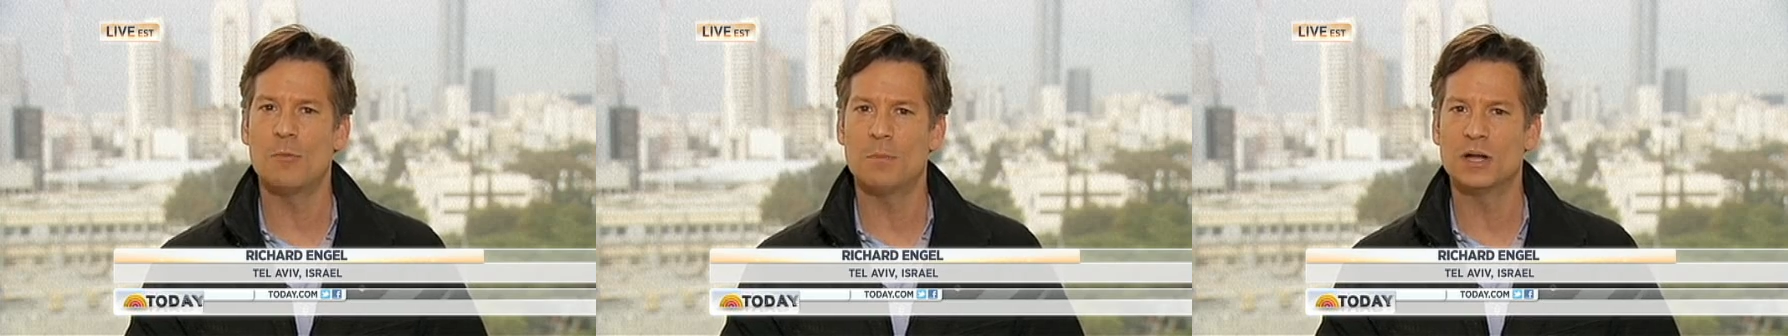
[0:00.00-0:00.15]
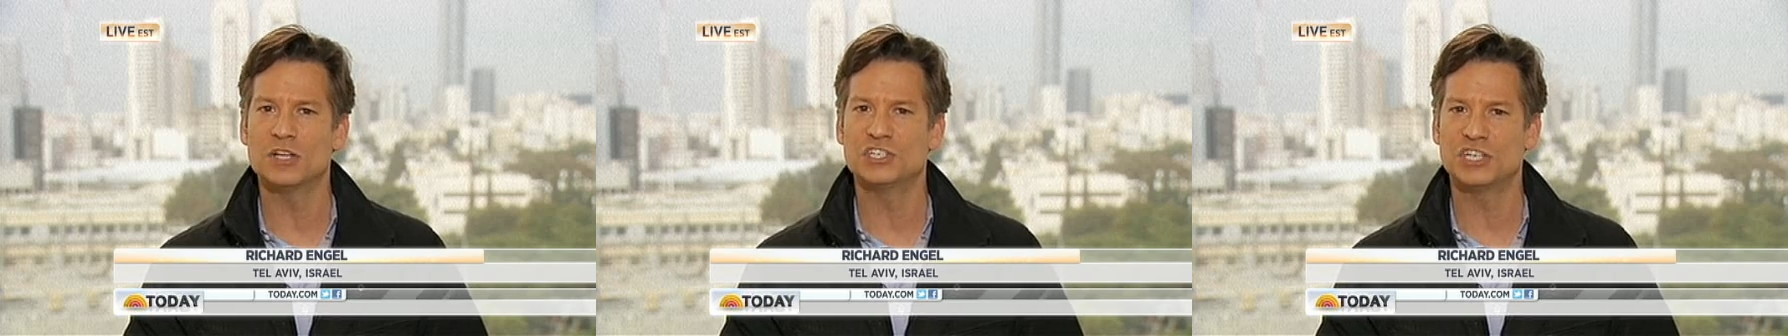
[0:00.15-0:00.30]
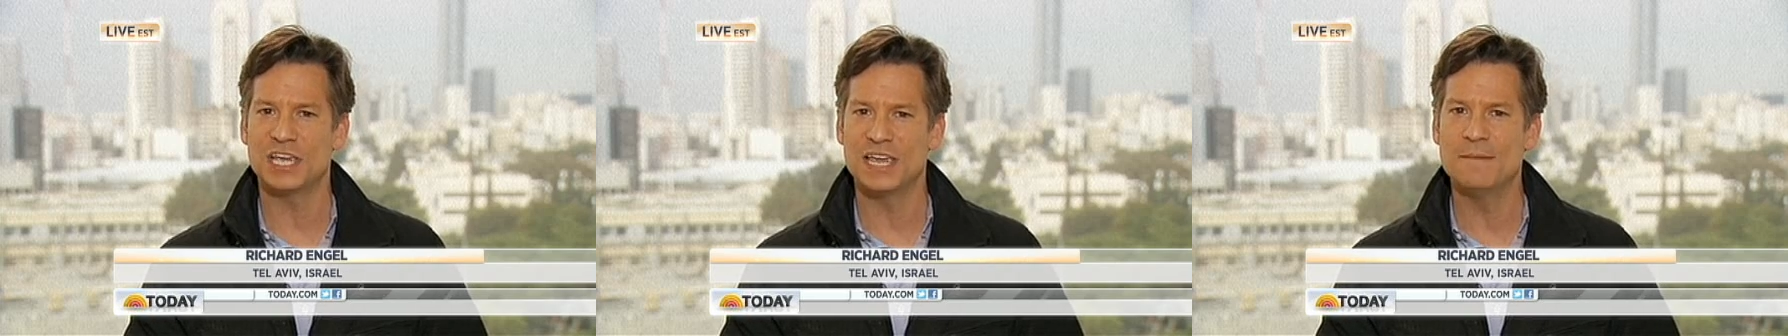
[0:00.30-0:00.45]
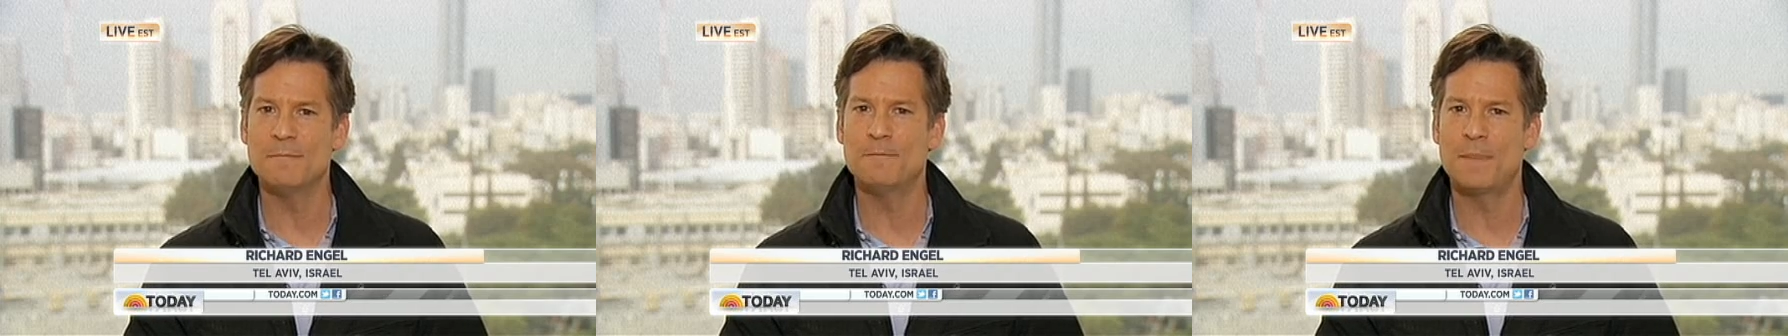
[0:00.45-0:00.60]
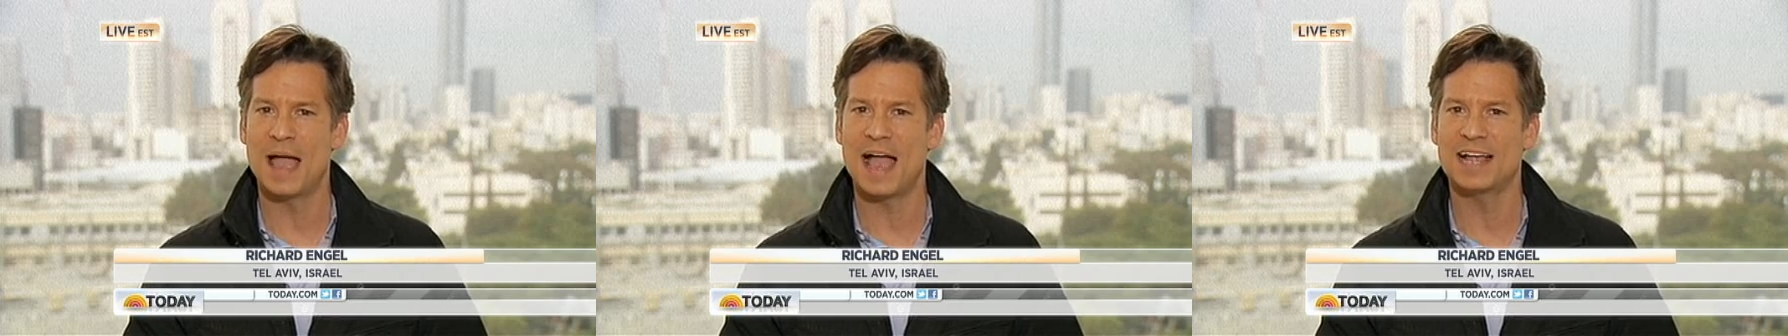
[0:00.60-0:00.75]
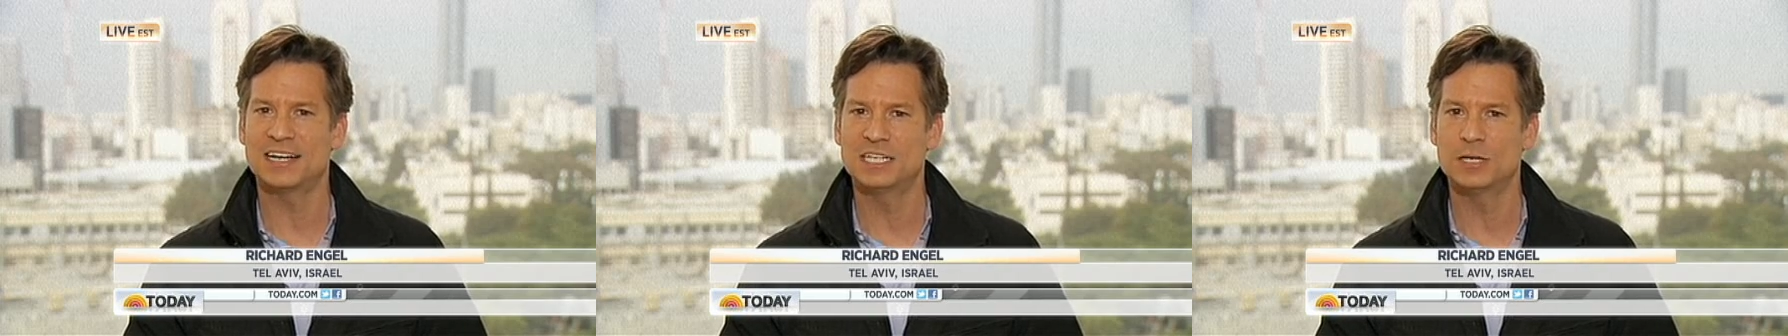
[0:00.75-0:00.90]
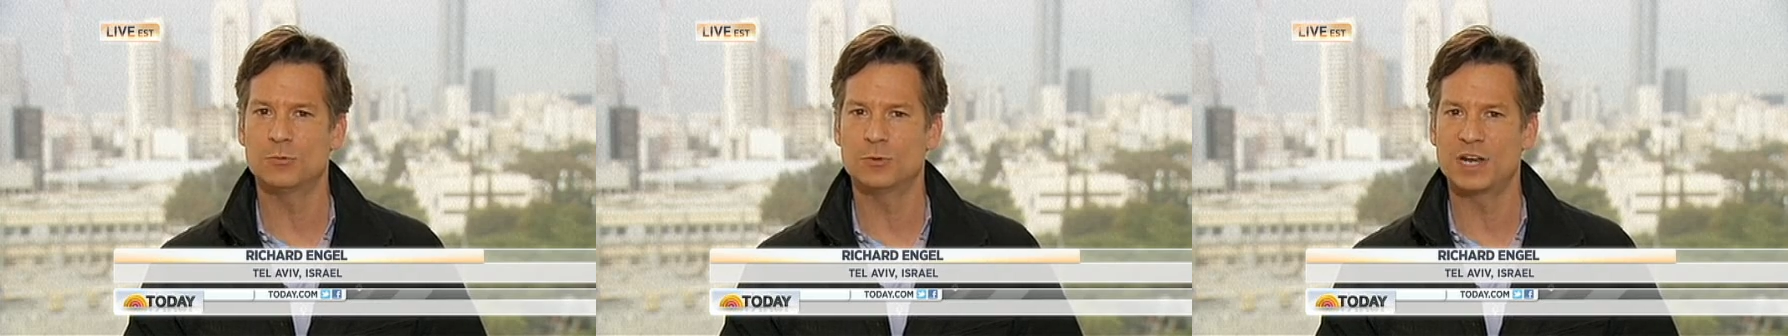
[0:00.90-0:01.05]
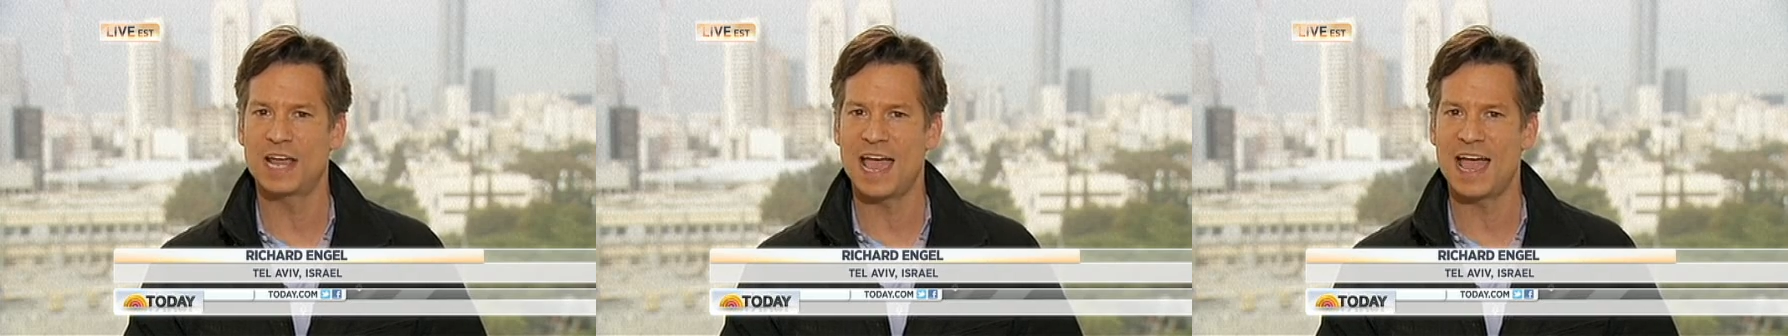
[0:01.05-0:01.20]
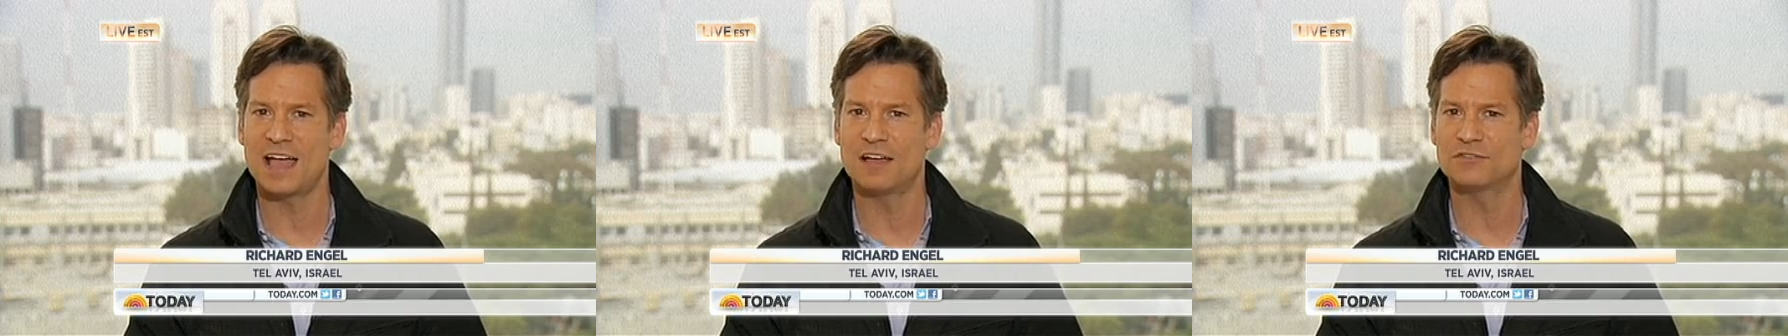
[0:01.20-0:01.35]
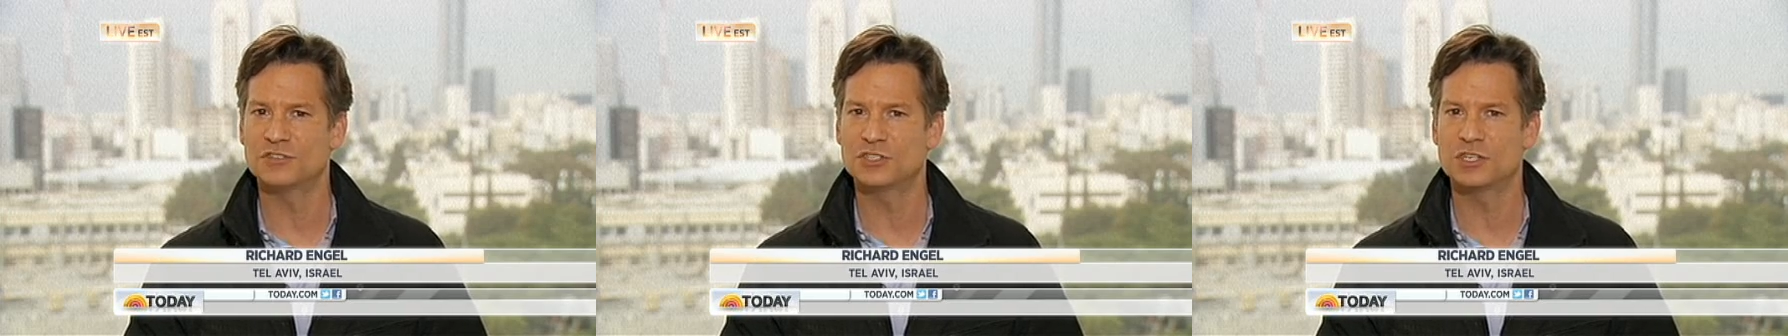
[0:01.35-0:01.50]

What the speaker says: much impact it would have.